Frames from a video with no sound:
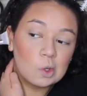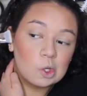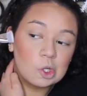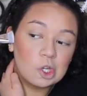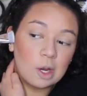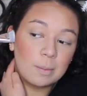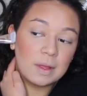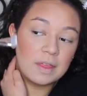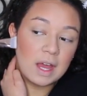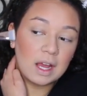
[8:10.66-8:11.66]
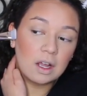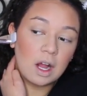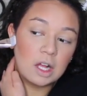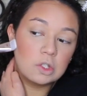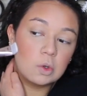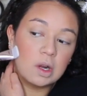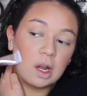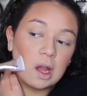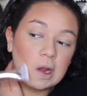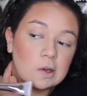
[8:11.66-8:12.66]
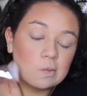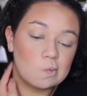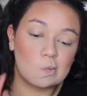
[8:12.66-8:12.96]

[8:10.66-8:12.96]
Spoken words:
sharpen that contour line.